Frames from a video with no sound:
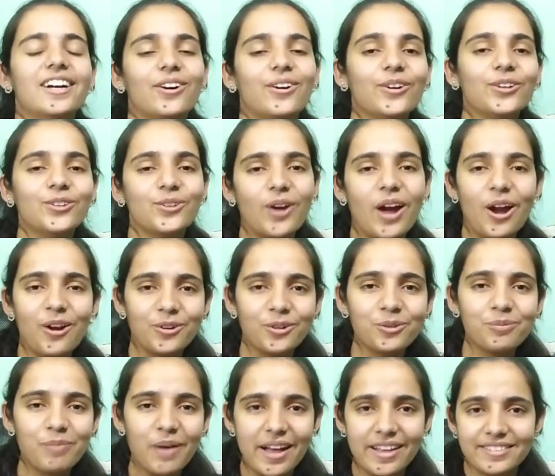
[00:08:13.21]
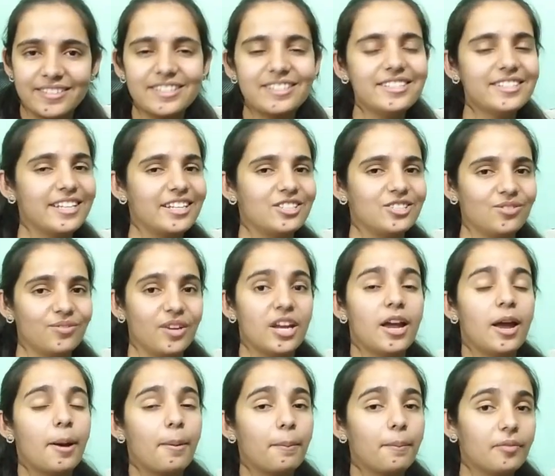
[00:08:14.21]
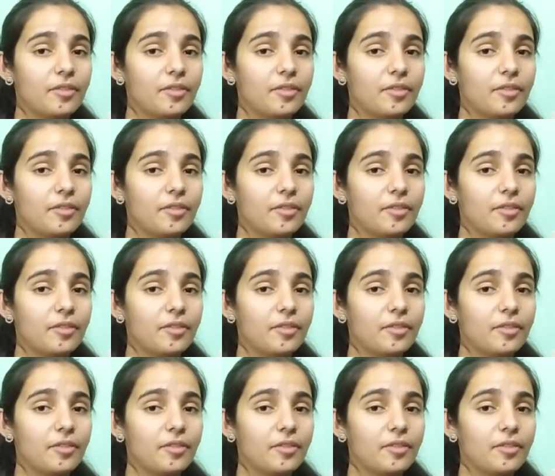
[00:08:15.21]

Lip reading: or you have to pass in such way.